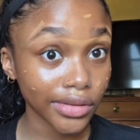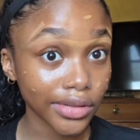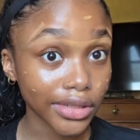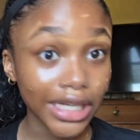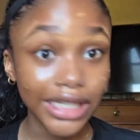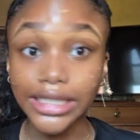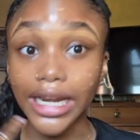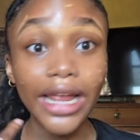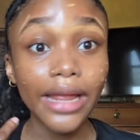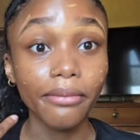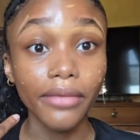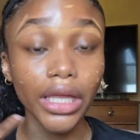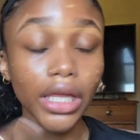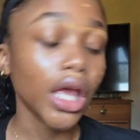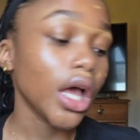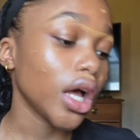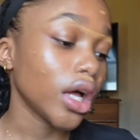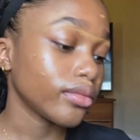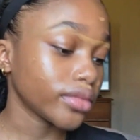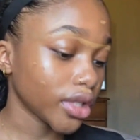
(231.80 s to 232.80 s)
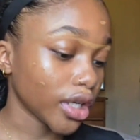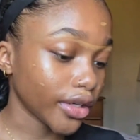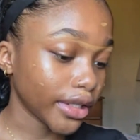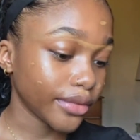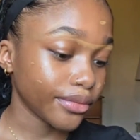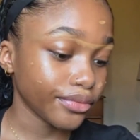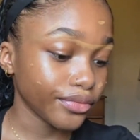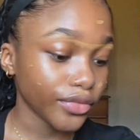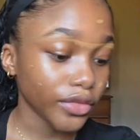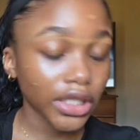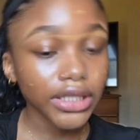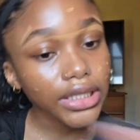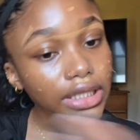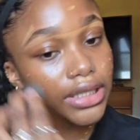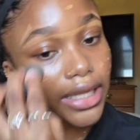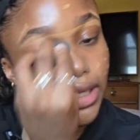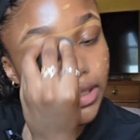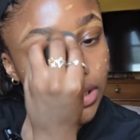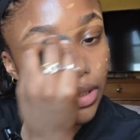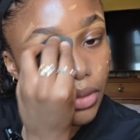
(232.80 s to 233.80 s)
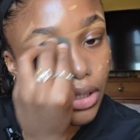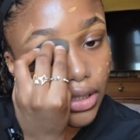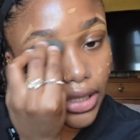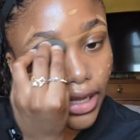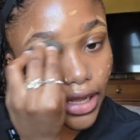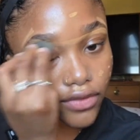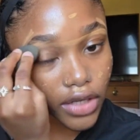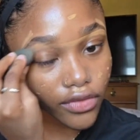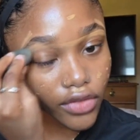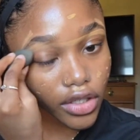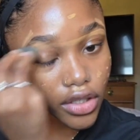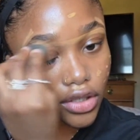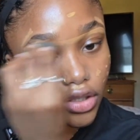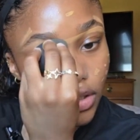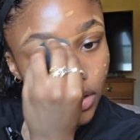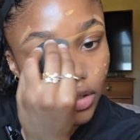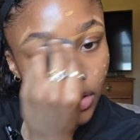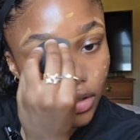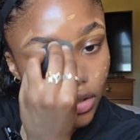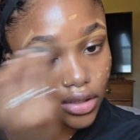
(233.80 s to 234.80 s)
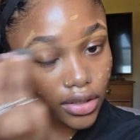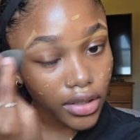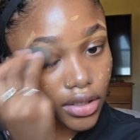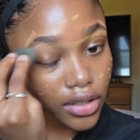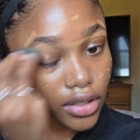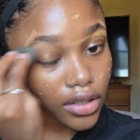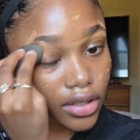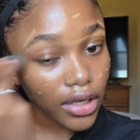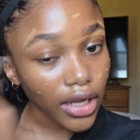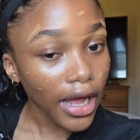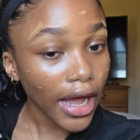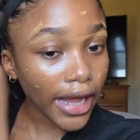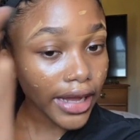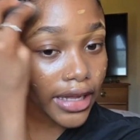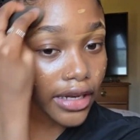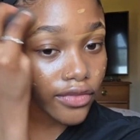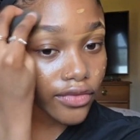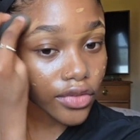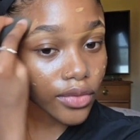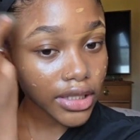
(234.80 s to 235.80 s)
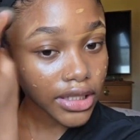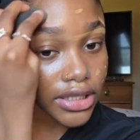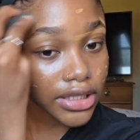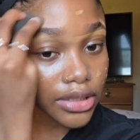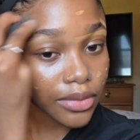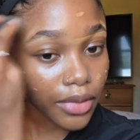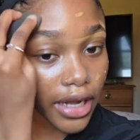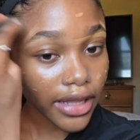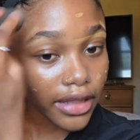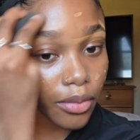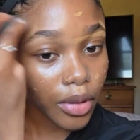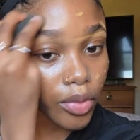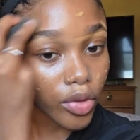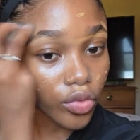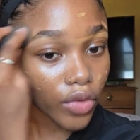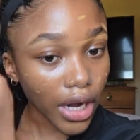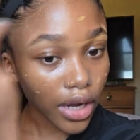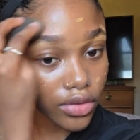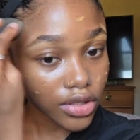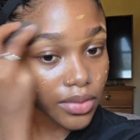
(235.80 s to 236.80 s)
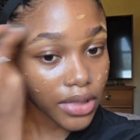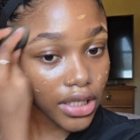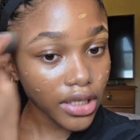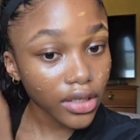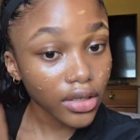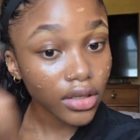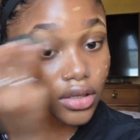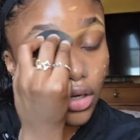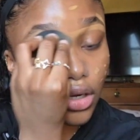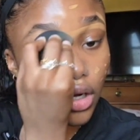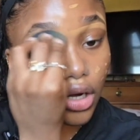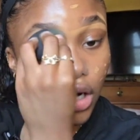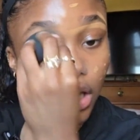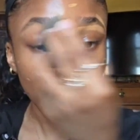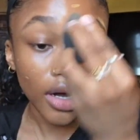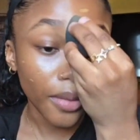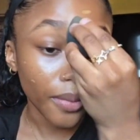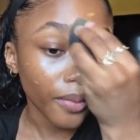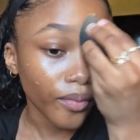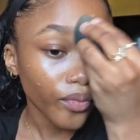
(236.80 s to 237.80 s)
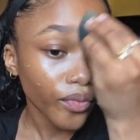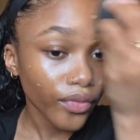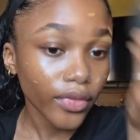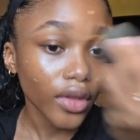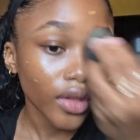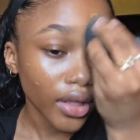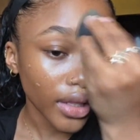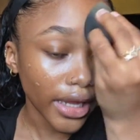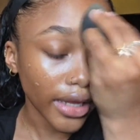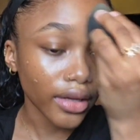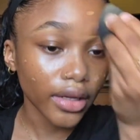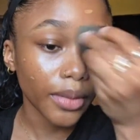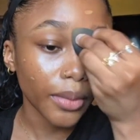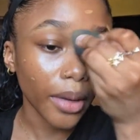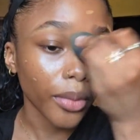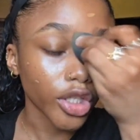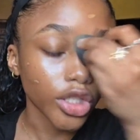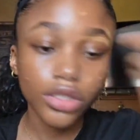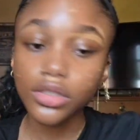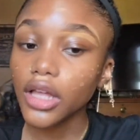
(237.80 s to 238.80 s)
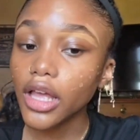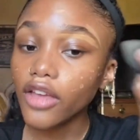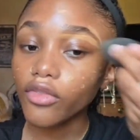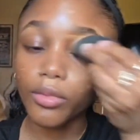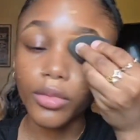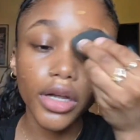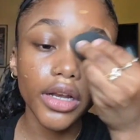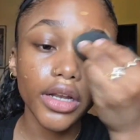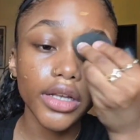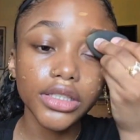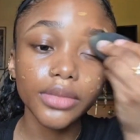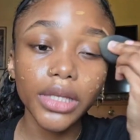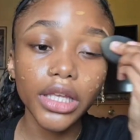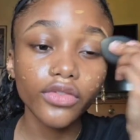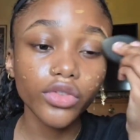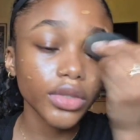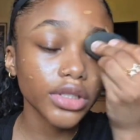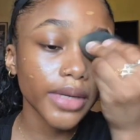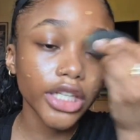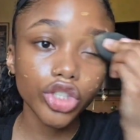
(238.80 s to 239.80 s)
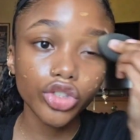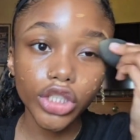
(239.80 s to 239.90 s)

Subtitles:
Because it ain't me. I'm sorry. Because it's not me. Like, I get influenced by the people around me, like in my personal life, but to be influenced by a